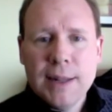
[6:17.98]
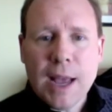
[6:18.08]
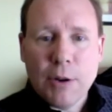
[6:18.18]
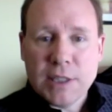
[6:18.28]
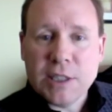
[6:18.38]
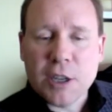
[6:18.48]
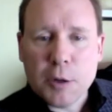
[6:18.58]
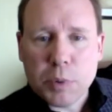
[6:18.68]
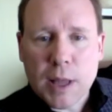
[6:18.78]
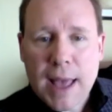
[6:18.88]
Now, is this a
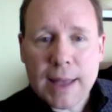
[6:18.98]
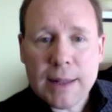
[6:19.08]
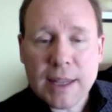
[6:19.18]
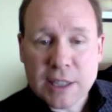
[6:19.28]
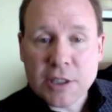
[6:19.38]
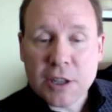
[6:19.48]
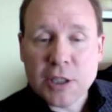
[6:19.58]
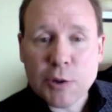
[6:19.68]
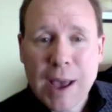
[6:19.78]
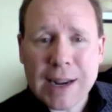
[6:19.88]
good plan? Is this a good
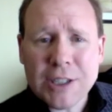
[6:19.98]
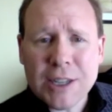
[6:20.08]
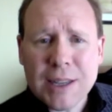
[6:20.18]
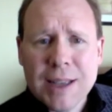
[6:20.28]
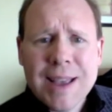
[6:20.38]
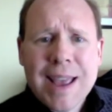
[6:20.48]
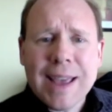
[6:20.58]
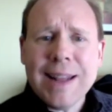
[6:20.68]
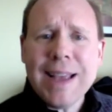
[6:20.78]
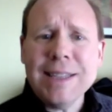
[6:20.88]
strategy?
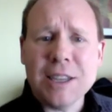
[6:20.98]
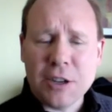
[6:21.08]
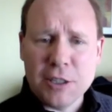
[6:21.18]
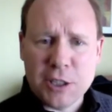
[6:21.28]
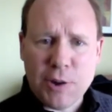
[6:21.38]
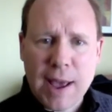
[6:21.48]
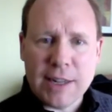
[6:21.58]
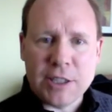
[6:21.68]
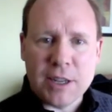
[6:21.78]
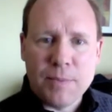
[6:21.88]
It is a good
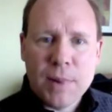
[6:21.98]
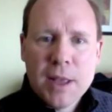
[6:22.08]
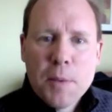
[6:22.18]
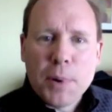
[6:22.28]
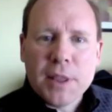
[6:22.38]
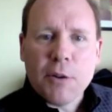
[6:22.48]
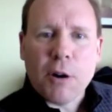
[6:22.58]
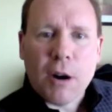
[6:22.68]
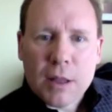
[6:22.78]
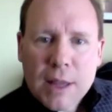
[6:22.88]
strategy. But there
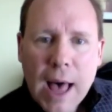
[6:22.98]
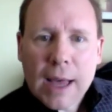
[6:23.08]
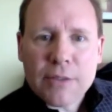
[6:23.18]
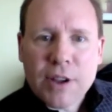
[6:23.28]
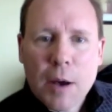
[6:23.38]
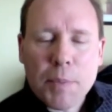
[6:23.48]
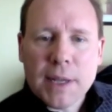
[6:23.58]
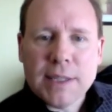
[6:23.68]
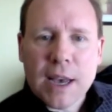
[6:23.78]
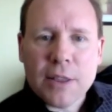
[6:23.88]
are a lot of
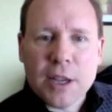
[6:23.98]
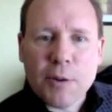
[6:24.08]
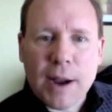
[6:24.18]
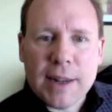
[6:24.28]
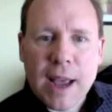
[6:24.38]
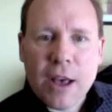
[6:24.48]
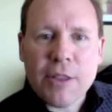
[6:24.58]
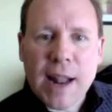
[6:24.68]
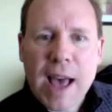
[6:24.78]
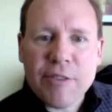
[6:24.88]
companies out there right now
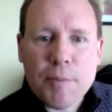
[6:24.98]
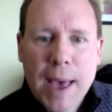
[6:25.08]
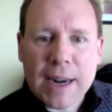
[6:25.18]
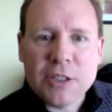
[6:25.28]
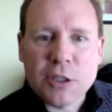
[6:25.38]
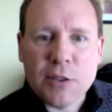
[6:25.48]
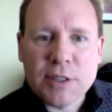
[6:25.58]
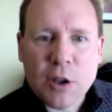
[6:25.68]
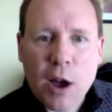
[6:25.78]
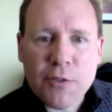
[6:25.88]
that have a managed
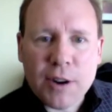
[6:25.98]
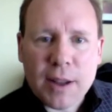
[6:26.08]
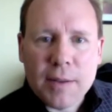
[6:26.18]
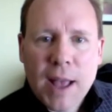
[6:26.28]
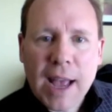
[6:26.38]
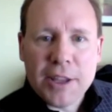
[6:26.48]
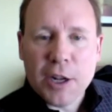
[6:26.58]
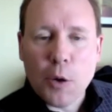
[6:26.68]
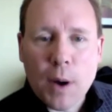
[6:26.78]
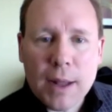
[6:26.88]
service offering. And you
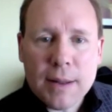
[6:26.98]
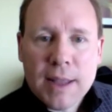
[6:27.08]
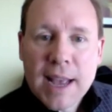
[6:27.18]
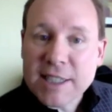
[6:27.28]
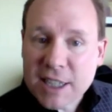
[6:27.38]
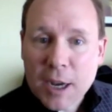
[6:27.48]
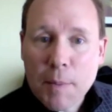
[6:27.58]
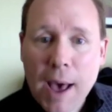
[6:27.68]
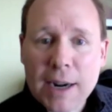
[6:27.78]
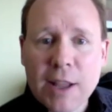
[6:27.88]
know what? It's a
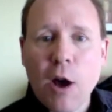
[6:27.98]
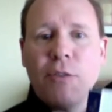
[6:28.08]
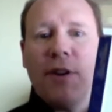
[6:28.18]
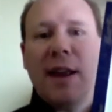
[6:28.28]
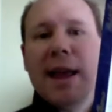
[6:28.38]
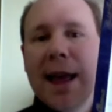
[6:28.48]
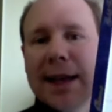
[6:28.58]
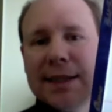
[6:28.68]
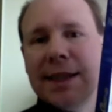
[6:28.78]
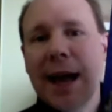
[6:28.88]
commodity offering.
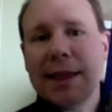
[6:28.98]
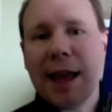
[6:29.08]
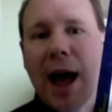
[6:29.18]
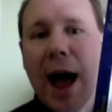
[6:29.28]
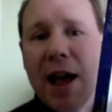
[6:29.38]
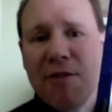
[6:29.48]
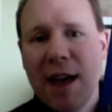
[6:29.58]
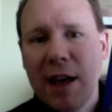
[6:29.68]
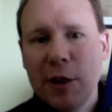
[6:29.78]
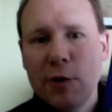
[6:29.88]
It's not the
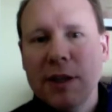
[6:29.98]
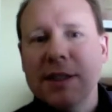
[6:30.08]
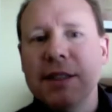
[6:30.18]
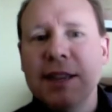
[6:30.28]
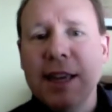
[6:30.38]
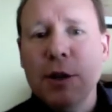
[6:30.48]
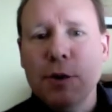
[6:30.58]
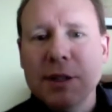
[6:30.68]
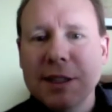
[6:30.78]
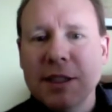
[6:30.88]
high-value,
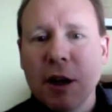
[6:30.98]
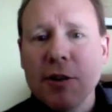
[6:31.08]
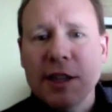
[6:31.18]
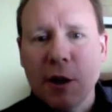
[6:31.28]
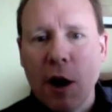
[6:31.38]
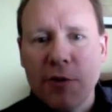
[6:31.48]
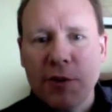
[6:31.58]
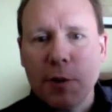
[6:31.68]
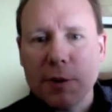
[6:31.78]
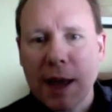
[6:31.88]
discontinuous consulting
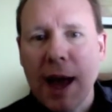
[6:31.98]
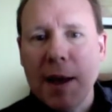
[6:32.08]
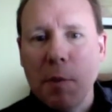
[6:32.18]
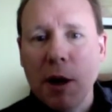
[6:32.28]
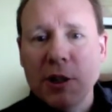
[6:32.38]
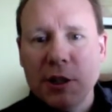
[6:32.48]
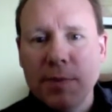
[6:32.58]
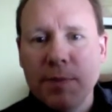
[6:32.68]
offering with a high margin.